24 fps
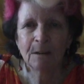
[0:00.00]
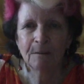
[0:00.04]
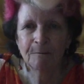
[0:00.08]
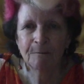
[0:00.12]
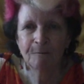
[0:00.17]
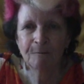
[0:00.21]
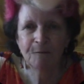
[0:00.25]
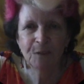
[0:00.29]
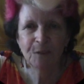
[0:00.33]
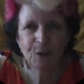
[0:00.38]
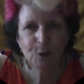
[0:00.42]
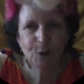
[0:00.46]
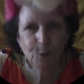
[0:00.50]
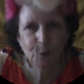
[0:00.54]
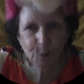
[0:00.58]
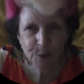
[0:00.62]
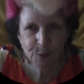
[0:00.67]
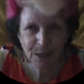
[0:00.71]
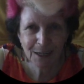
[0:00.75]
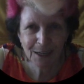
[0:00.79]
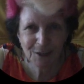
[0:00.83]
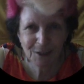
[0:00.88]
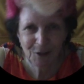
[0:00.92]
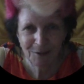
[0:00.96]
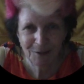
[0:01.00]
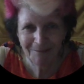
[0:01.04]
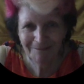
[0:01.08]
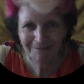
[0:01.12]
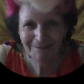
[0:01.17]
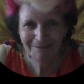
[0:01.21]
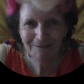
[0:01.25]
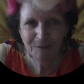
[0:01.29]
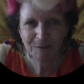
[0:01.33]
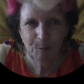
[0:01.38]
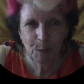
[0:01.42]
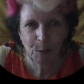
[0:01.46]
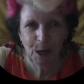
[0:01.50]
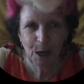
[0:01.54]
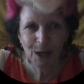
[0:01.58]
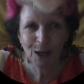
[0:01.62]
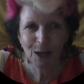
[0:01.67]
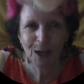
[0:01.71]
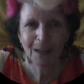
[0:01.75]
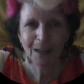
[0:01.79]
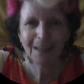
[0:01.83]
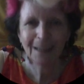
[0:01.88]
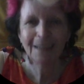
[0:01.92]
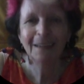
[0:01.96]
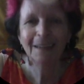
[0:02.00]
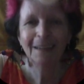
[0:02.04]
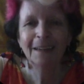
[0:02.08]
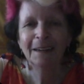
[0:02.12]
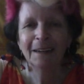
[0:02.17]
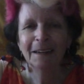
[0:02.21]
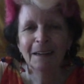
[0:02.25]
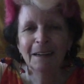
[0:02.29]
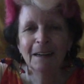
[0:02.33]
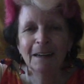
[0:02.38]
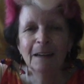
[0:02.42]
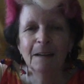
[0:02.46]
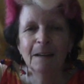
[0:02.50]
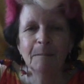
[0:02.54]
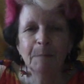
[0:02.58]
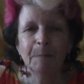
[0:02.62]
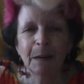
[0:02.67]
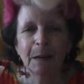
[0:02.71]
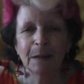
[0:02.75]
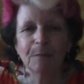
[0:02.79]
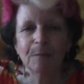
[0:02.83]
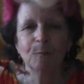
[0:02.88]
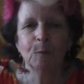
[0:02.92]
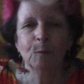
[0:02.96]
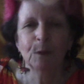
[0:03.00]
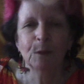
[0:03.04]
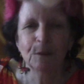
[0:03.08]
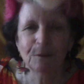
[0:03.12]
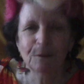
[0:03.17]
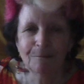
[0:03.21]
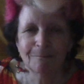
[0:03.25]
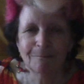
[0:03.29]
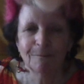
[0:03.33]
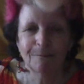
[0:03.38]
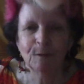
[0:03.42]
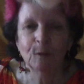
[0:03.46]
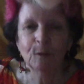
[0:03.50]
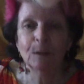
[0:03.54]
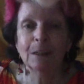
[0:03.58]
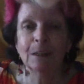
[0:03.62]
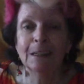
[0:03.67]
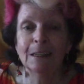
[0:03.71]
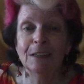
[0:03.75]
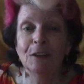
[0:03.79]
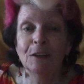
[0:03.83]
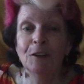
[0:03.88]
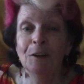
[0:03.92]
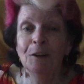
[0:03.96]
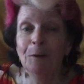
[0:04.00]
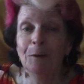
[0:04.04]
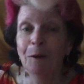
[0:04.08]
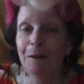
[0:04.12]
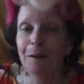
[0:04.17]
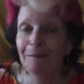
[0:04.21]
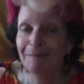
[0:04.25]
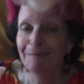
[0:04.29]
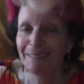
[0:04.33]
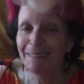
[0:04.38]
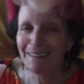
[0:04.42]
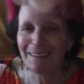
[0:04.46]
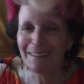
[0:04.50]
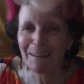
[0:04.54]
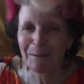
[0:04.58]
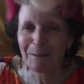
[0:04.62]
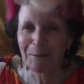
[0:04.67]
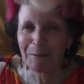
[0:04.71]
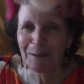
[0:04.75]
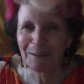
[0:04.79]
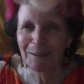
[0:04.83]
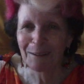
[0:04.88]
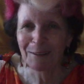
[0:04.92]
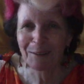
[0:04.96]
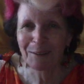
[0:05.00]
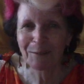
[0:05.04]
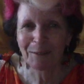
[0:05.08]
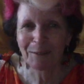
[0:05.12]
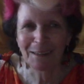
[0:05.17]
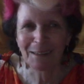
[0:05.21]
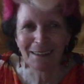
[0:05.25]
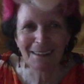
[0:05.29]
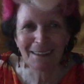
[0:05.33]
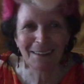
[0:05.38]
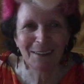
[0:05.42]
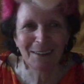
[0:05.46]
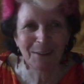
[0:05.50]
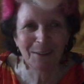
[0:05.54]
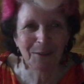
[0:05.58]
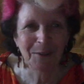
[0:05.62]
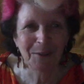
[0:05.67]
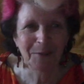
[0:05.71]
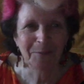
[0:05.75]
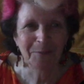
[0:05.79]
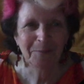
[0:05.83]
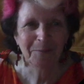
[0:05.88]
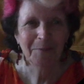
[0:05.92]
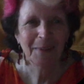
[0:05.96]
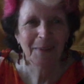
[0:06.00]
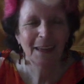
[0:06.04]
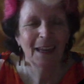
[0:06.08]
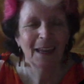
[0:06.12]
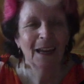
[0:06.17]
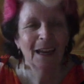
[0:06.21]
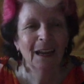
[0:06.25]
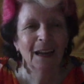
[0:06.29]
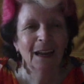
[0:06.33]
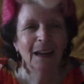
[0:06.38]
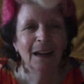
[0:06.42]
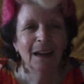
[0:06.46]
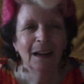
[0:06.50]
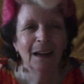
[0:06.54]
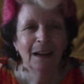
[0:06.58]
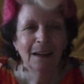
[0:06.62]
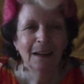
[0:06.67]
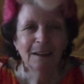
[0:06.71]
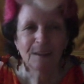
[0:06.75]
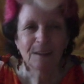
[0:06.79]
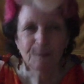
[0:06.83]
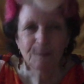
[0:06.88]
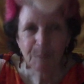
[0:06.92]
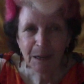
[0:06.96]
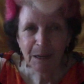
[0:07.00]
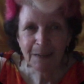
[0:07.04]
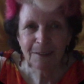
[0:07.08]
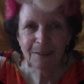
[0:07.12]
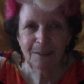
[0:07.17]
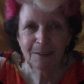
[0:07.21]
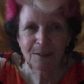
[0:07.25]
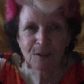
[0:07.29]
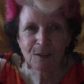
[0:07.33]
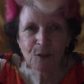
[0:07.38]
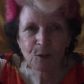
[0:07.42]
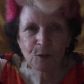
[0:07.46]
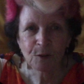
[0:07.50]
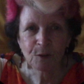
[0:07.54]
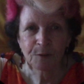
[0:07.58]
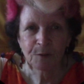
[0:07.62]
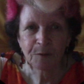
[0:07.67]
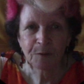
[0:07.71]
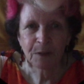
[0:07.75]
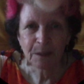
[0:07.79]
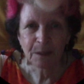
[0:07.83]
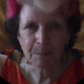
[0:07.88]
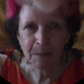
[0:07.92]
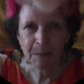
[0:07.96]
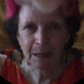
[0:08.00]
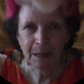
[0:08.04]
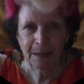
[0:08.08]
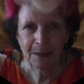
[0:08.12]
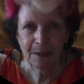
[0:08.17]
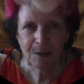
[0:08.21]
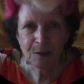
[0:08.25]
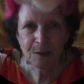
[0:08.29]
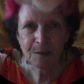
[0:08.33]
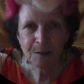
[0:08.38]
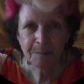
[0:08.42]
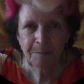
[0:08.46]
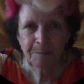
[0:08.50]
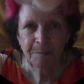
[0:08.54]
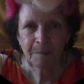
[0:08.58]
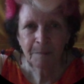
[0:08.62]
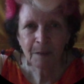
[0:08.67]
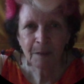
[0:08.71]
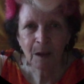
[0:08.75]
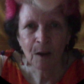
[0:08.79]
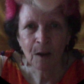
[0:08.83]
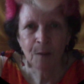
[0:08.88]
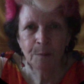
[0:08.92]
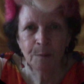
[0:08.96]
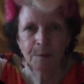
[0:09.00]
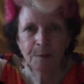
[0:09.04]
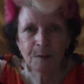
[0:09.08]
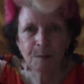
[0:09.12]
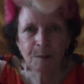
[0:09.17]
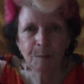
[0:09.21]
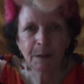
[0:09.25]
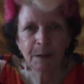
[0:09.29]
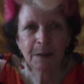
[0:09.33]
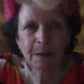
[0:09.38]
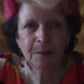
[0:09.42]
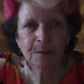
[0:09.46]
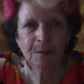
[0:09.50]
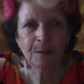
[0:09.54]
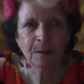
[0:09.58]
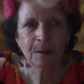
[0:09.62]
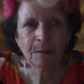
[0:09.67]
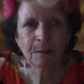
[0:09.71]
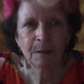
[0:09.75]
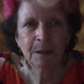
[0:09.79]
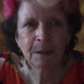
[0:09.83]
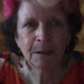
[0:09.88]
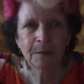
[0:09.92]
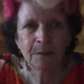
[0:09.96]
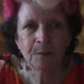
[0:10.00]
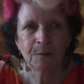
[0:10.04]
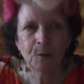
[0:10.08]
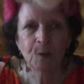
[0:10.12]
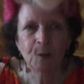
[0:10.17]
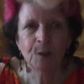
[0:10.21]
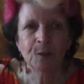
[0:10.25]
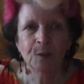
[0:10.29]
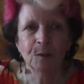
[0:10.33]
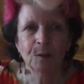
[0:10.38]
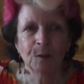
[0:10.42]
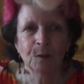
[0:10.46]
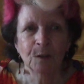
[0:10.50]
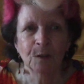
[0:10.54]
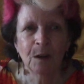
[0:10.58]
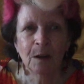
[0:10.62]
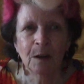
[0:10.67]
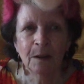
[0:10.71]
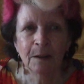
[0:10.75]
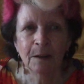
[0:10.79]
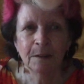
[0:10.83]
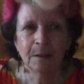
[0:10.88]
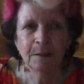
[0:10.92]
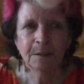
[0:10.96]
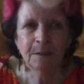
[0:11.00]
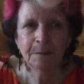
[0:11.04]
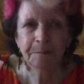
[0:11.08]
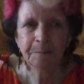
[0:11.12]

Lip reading: visual tension for my liking, but we'll continue on and see what else we need to do. Space is thoughtfully managed. Open space around the vertical lines